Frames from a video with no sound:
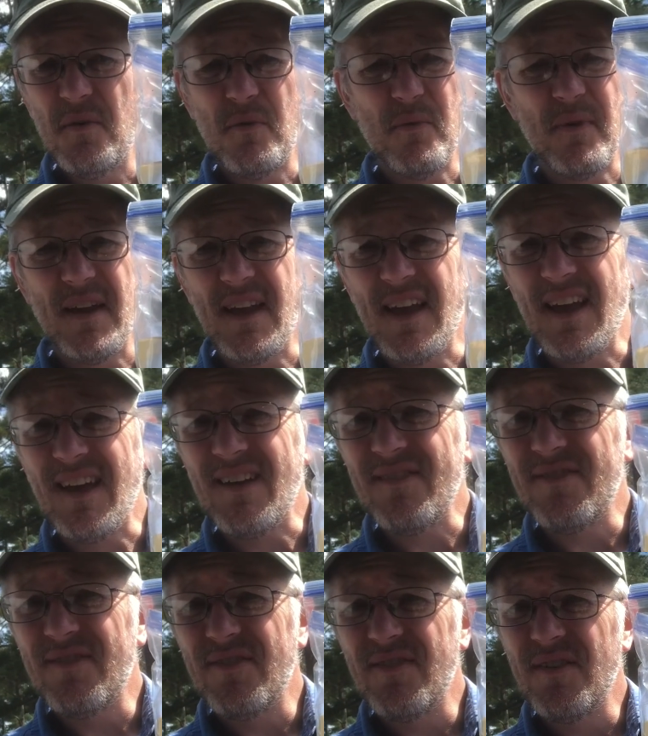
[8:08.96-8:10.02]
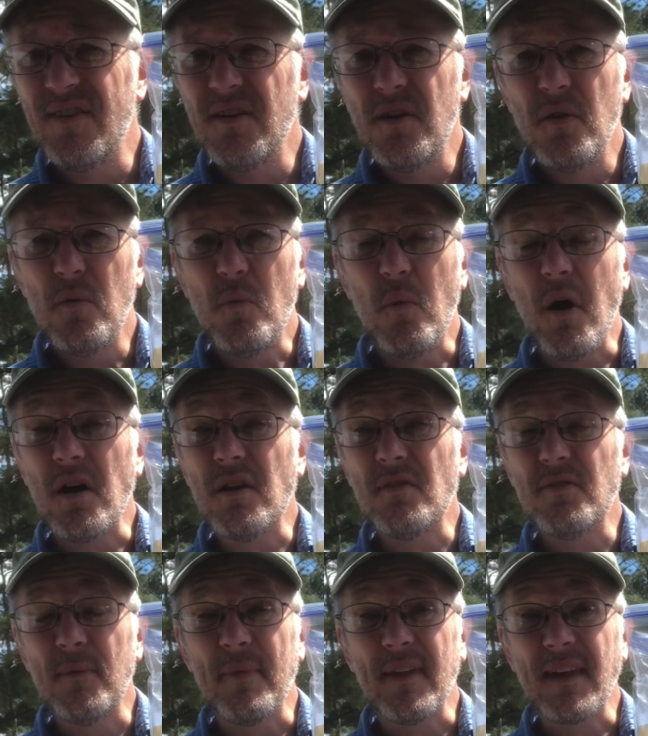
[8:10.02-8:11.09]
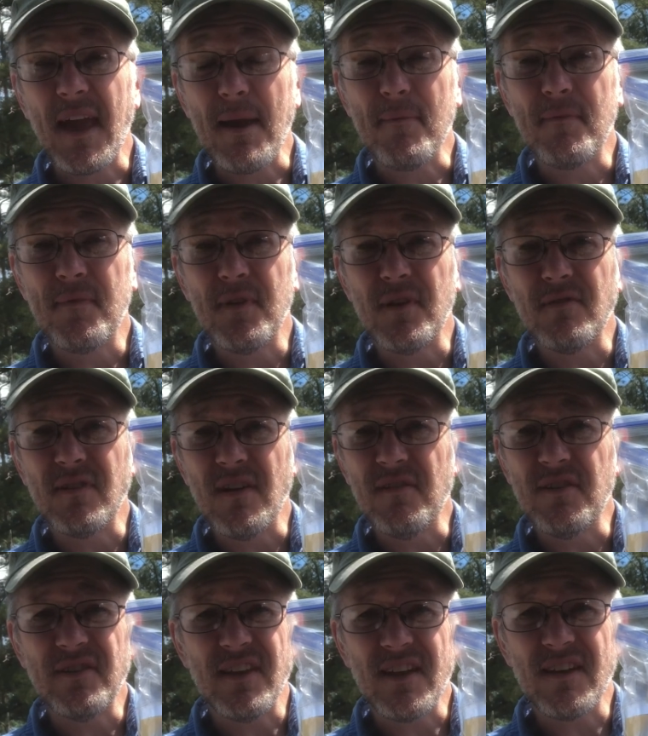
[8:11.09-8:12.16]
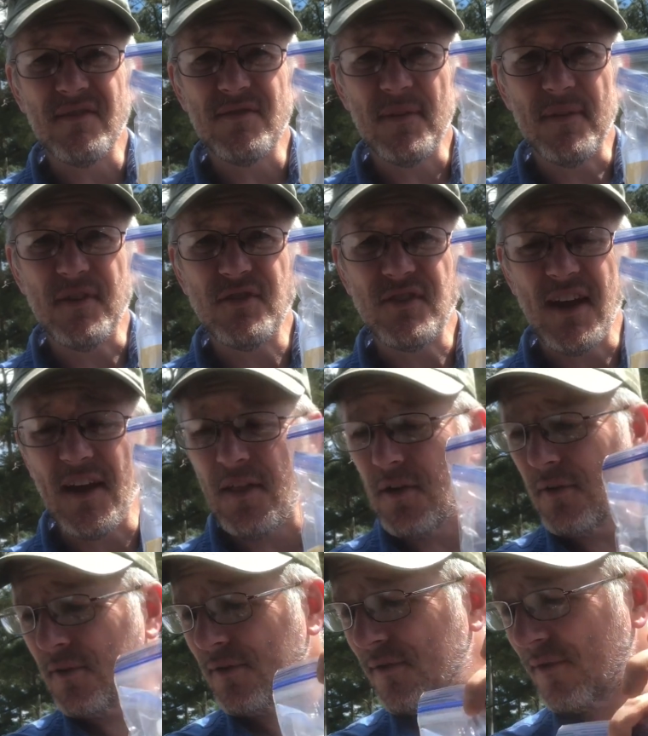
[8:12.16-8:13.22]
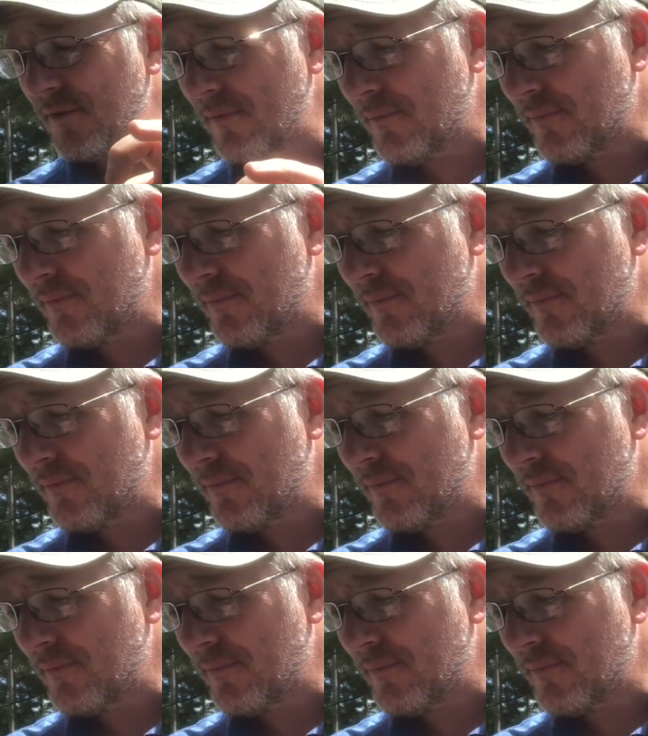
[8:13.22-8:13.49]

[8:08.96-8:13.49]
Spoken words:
We have water from the Cape Fear River taken from the shallows.